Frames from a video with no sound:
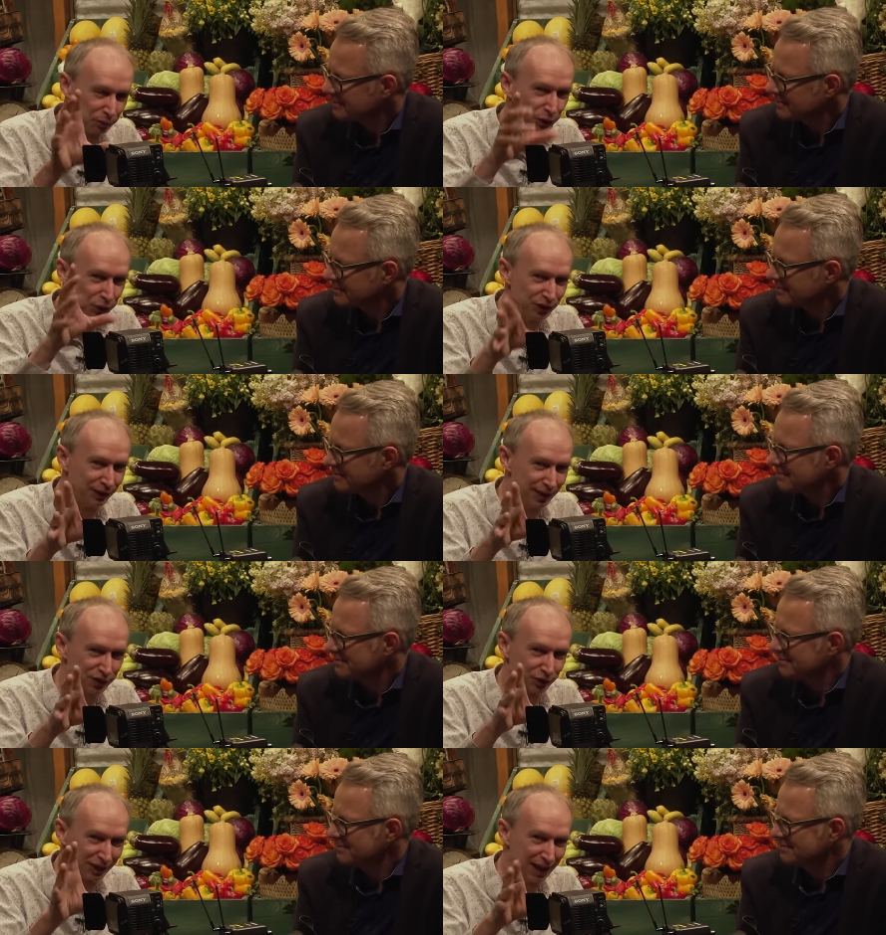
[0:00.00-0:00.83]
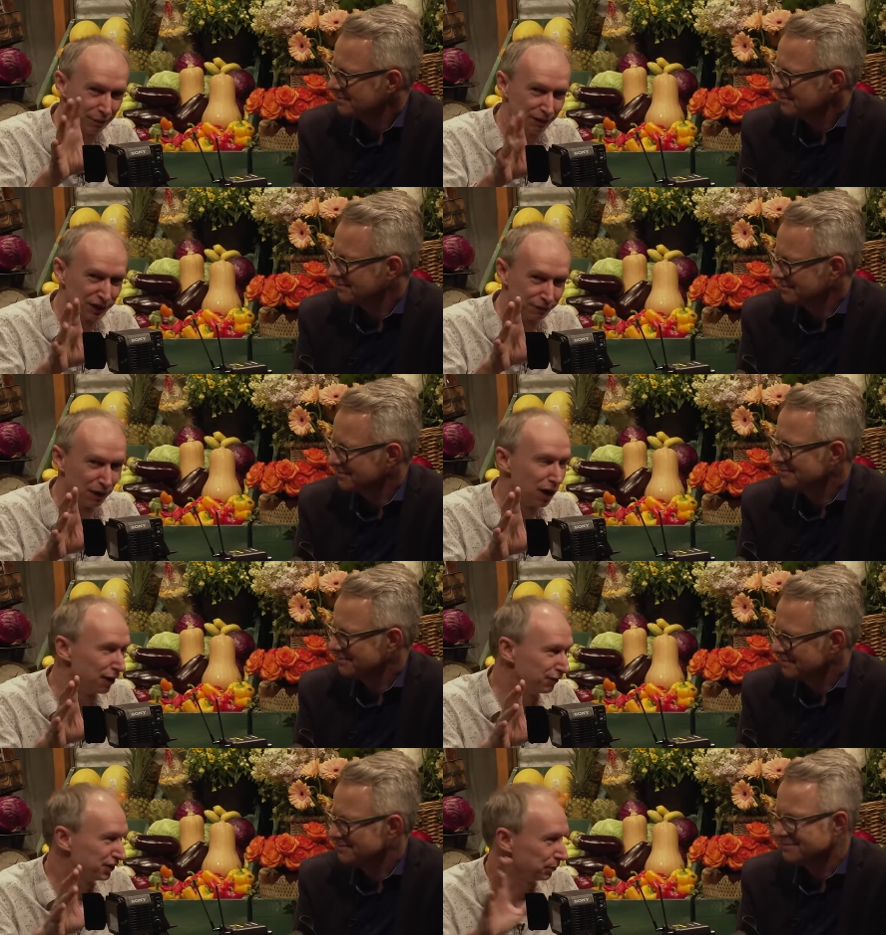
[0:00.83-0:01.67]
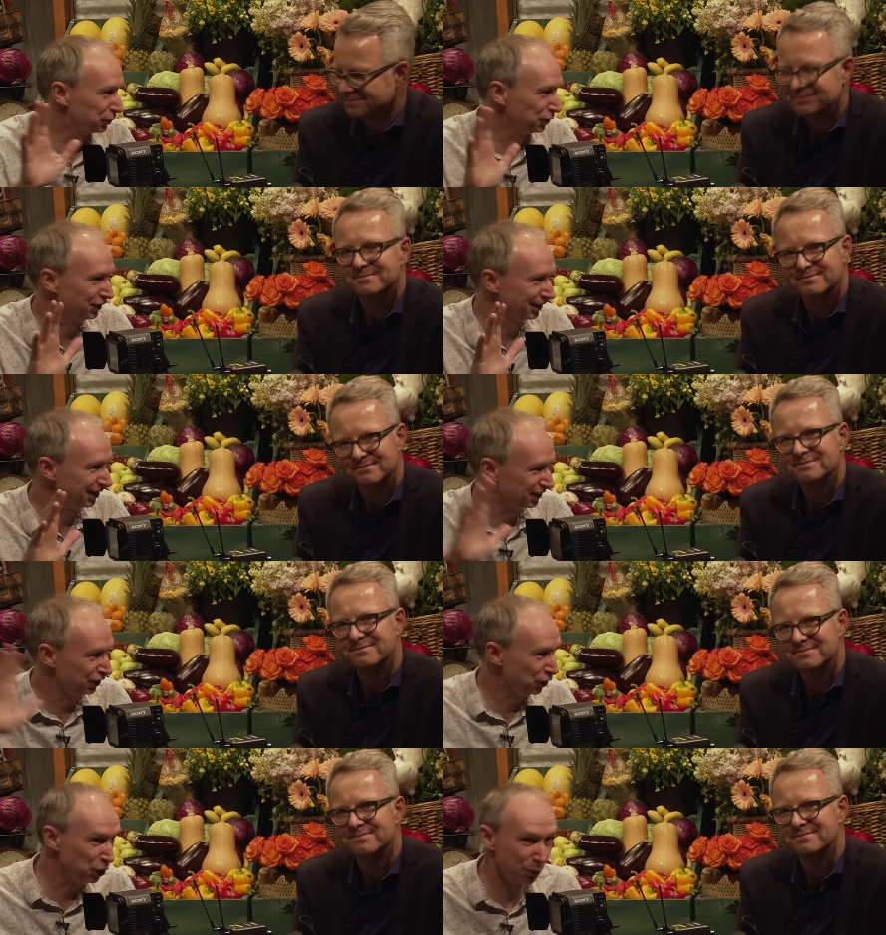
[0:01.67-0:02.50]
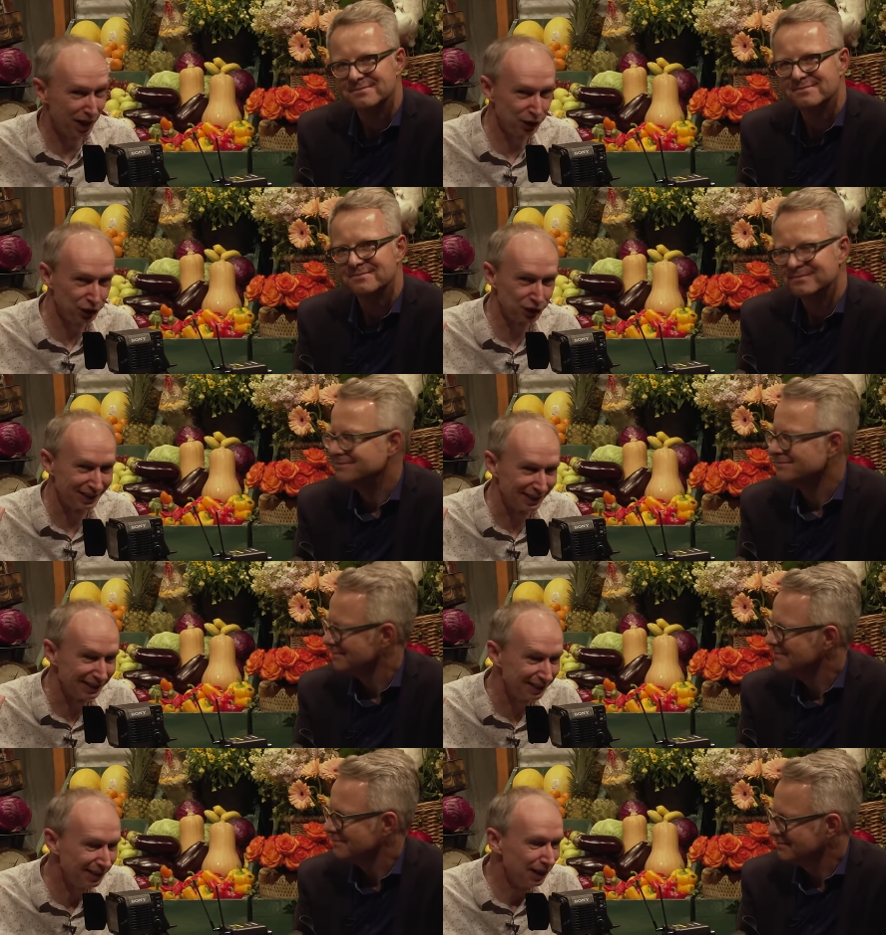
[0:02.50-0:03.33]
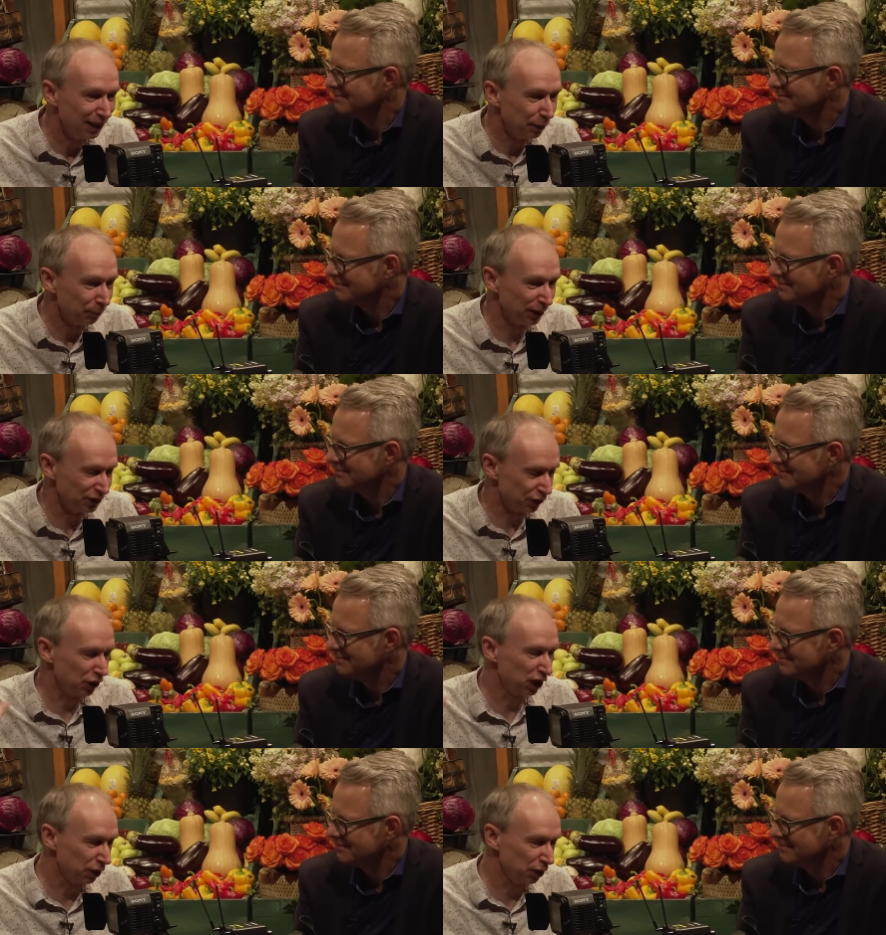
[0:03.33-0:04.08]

Speaker 1: I'm shooting this on an FS5, is I'm shooting this in UHD, but it's only